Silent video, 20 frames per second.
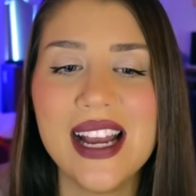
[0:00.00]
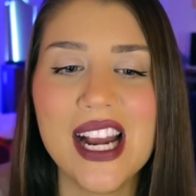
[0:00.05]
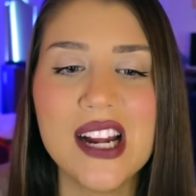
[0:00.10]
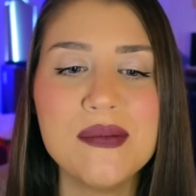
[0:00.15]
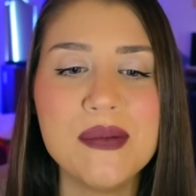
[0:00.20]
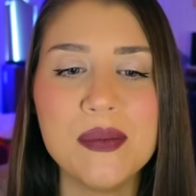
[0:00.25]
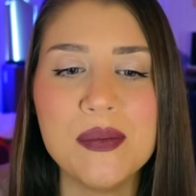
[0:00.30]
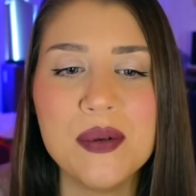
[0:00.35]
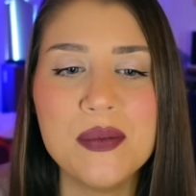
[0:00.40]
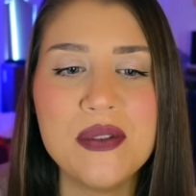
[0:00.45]
I
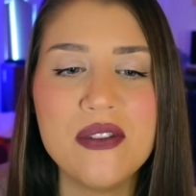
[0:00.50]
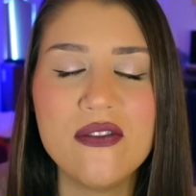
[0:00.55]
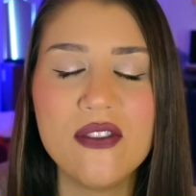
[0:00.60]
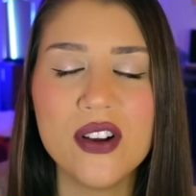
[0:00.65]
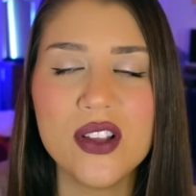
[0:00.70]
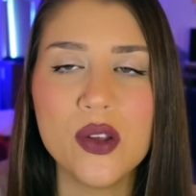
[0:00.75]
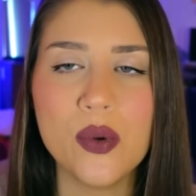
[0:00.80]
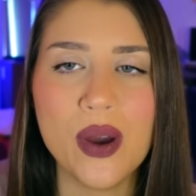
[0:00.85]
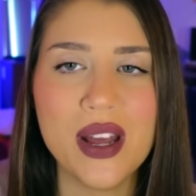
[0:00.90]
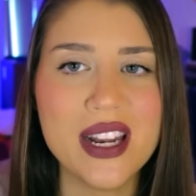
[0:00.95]
remember
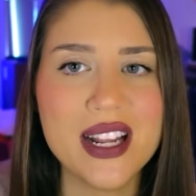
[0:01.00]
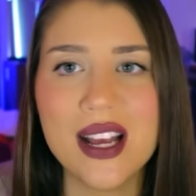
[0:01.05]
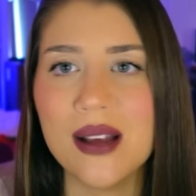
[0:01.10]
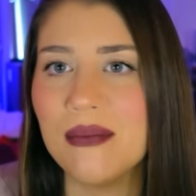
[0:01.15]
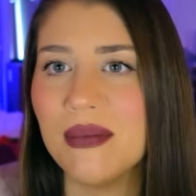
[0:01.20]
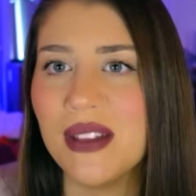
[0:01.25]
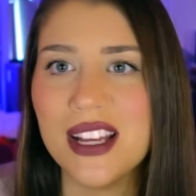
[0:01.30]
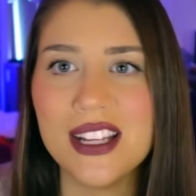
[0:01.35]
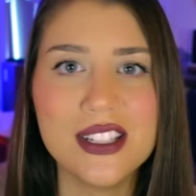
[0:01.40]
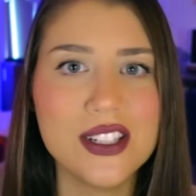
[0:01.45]
before the wedding,
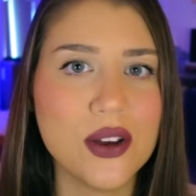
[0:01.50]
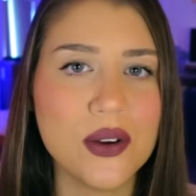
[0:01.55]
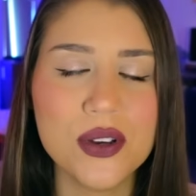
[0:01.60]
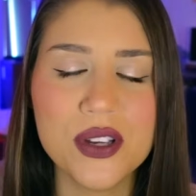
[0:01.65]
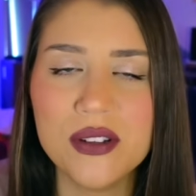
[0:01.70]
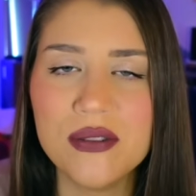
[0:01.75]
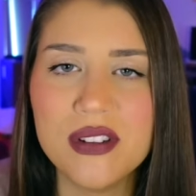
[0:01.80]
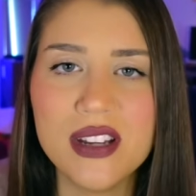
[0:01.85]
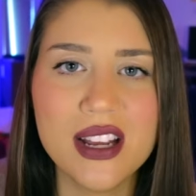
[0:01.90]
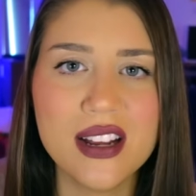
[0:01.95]
I'm like,
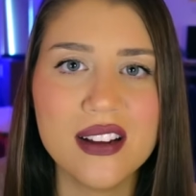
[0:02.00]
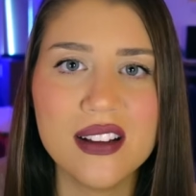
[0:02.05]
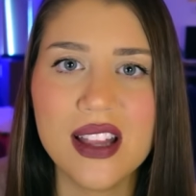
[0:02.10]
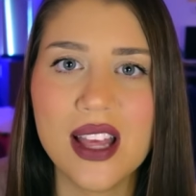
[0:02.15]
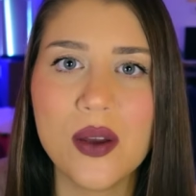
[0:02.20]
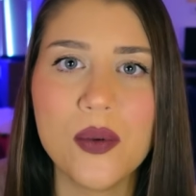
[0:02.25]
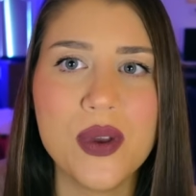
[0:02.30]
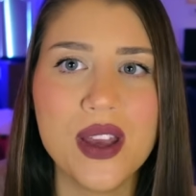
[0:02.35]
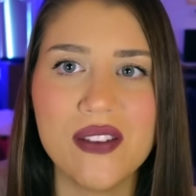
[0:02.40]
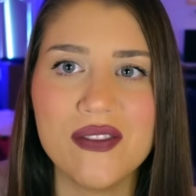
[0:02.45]
don't you dare.
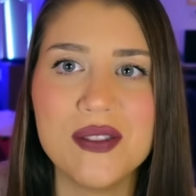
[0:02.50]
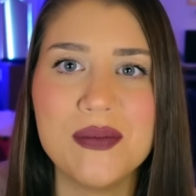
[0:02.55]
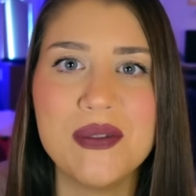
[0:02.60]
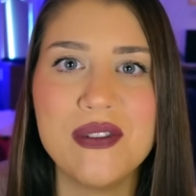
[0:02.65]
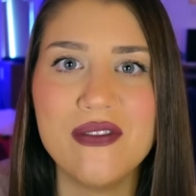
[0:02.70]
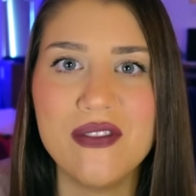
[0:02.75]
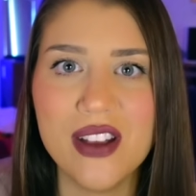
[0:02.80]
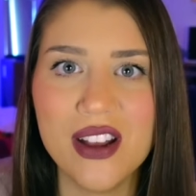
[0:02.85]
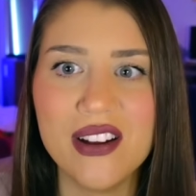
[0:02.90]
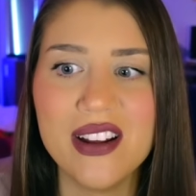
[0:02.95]
Like, we have to be
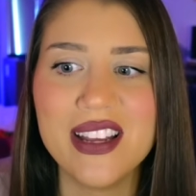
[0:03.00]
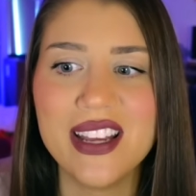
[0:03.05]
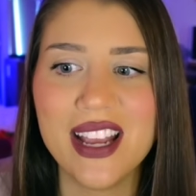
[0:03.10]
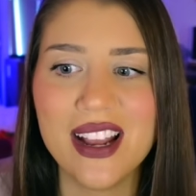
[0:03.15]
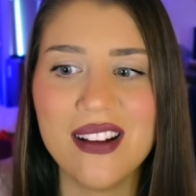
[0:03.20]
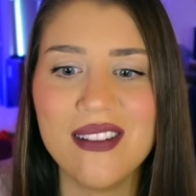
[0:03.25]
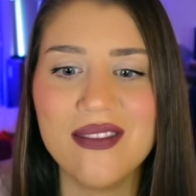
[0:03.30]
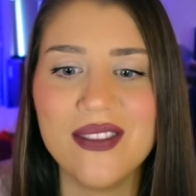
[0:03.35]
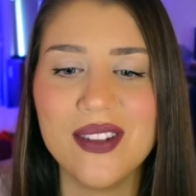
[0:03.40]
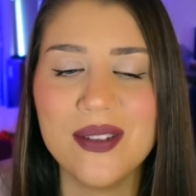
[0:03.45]
very
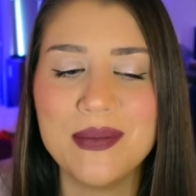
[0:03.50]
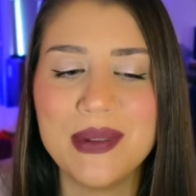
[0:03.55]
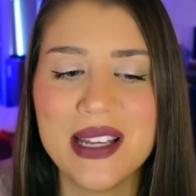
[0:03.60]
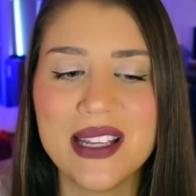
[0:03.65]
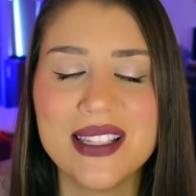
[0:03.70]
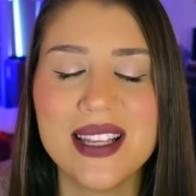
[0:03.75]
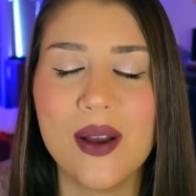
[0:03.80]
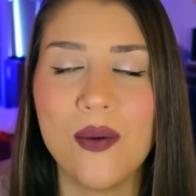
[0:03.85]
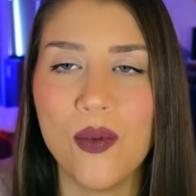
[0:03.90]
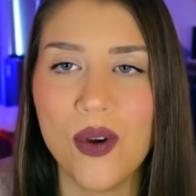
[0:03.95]
careful
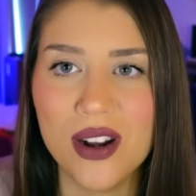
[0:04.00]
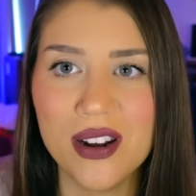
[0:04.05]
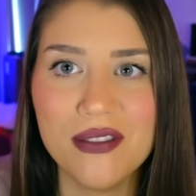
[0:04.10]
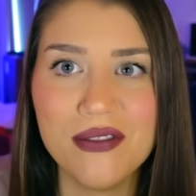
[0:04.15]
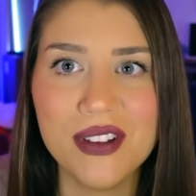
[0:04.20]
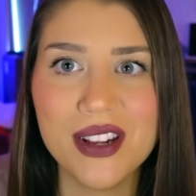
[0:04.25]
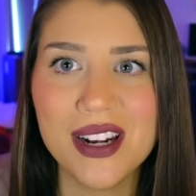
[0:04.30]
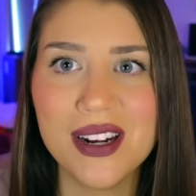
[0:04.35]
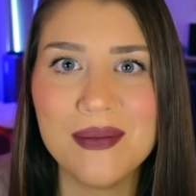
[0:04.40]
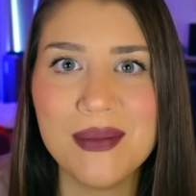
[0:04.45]
because I want to
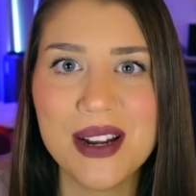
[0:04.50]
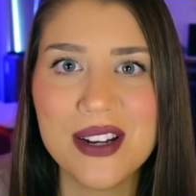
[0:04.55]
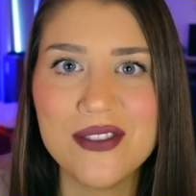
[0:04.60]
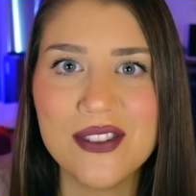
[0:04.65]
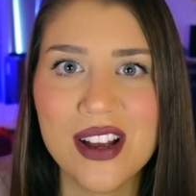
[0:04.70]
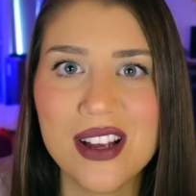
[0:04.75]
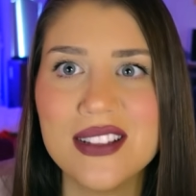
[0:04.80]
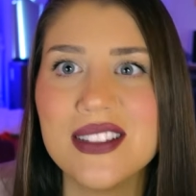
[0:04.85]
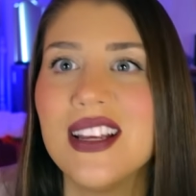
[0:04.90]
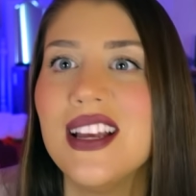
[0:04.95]
fit in my
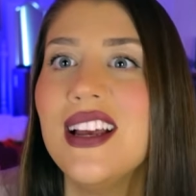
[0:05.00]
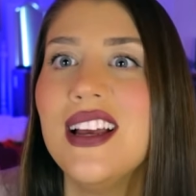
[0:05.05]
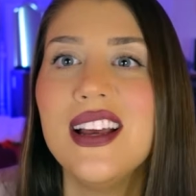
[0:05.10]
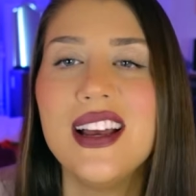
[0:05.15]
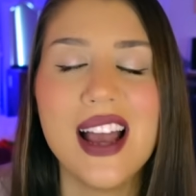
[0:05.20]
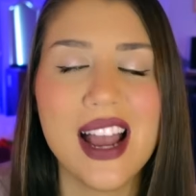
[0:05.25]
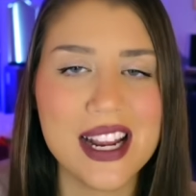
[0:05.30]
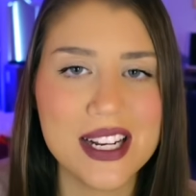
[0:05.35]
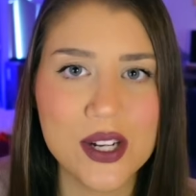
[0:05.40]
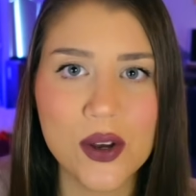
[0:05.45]
dress.
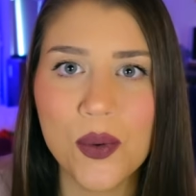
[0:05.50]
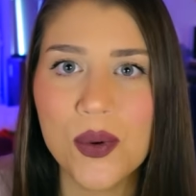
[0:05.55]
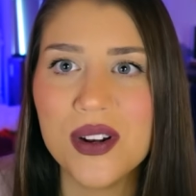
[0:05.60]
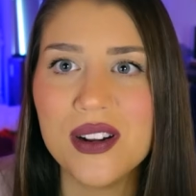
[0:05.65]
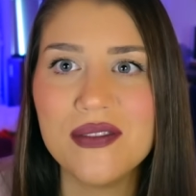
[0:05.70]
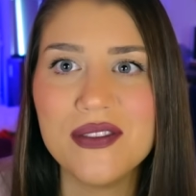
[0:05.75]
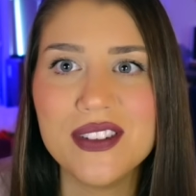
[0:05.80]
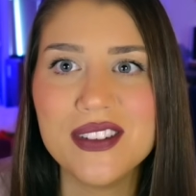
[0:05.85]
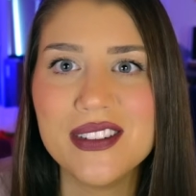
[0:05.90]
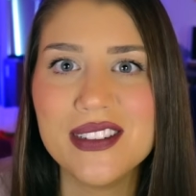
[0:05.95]
I don't want
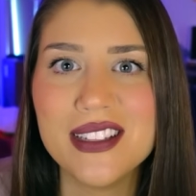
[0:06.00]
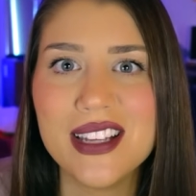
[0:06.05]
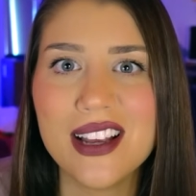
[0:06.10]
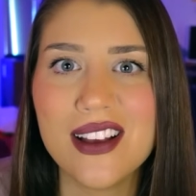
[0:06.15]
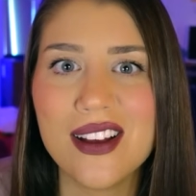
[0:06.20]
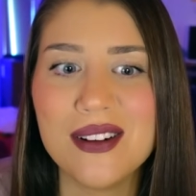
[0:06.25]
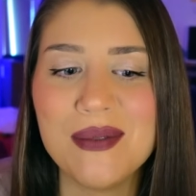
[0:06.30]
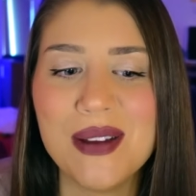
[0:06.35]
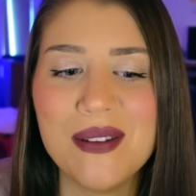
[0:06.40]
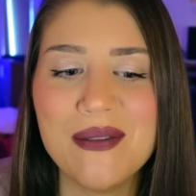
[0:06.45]
to feel
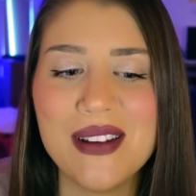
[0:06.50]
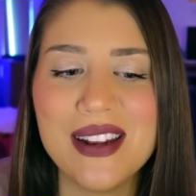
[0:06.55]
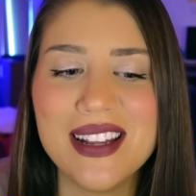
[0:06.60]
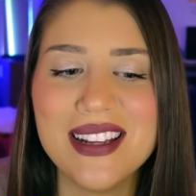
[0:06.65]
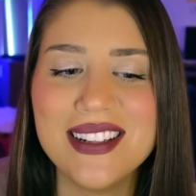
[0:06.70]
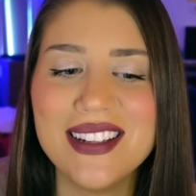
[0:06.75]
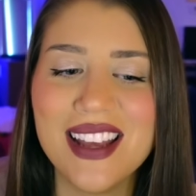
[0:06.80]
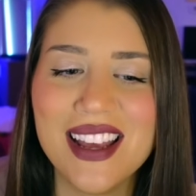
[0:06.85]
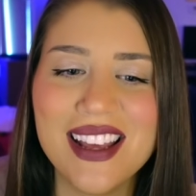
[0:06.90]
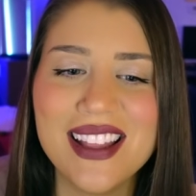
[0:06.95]
sick on my
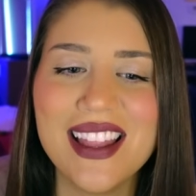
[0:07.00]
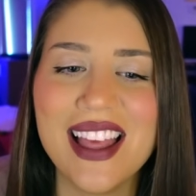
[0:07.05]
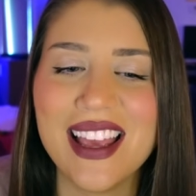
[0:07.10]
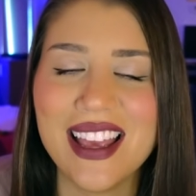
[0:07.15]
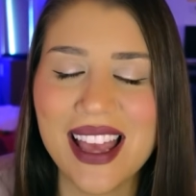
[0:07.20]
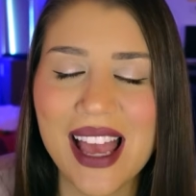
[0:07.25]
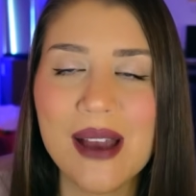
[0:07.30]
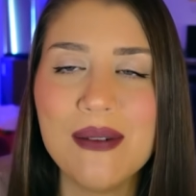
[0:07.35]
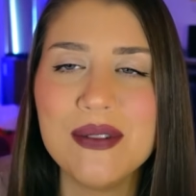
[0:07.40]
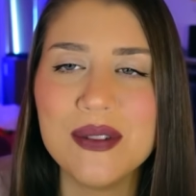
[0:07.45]
wedding day.
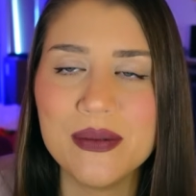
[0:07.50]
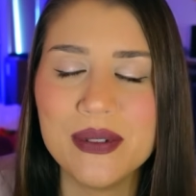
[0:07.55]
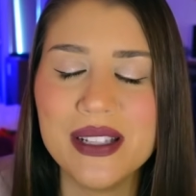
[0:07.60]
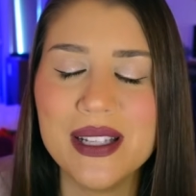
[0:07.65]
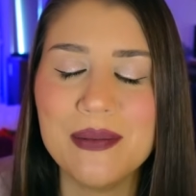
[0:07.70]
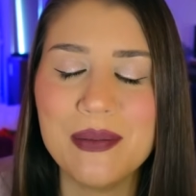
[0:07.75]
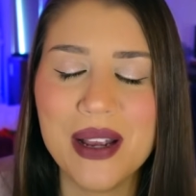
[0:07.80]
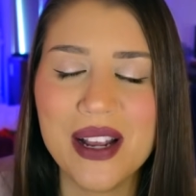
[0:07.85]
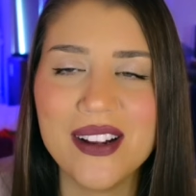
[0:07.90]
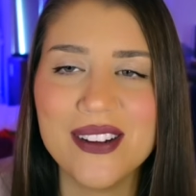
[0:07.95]
Like, I was
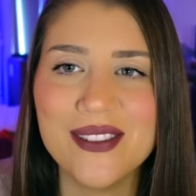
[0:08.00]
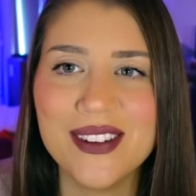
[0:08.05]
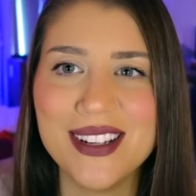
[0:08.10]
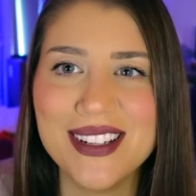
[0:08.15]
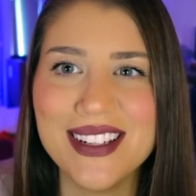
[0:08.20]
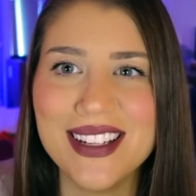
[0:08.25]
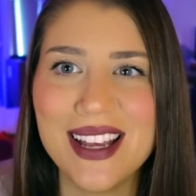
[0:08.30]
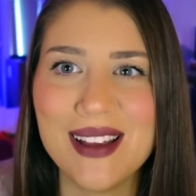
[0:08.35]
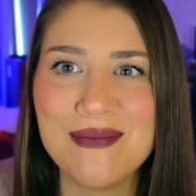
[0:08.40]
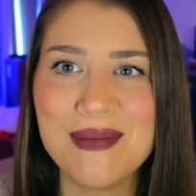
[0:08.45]
really paranoid
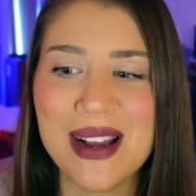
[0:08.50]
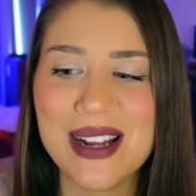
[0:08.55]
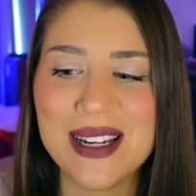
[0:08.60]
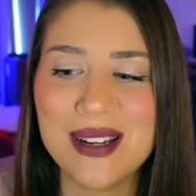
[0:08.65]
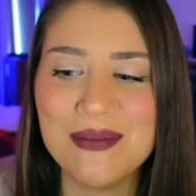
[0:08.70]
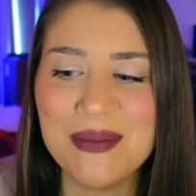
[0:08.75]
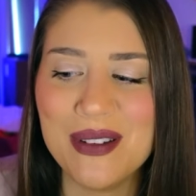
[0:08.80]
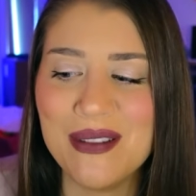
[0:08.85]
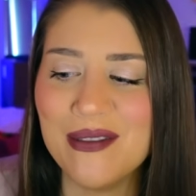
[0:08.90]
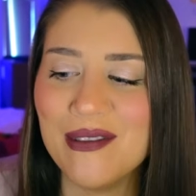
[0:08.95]
to get
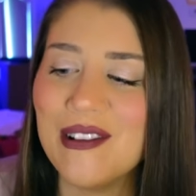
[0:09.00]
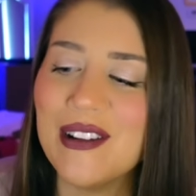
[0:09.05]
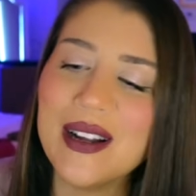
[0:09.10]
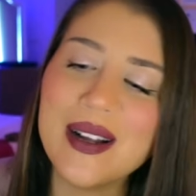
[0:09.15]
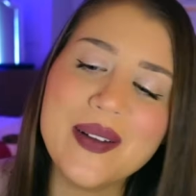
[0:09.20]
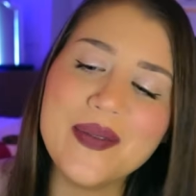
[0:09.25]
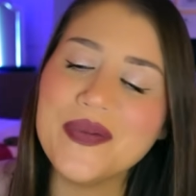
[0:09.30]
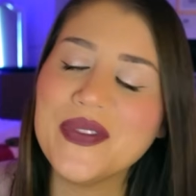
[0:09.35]
pregnant before.